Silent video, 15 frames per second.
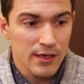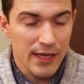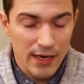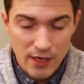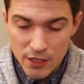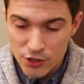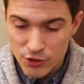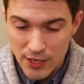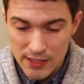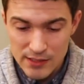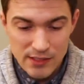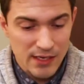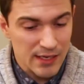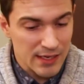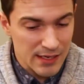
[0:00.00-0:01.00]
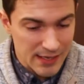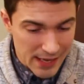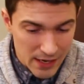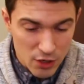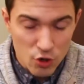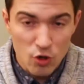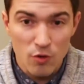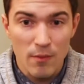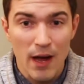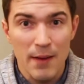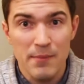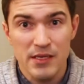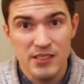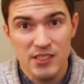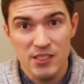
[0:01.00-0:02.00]
get an address, get a Google
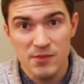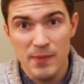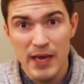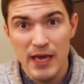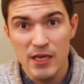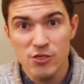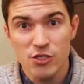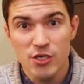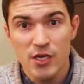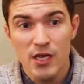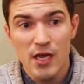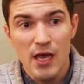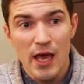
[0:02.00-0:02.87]
My Business page.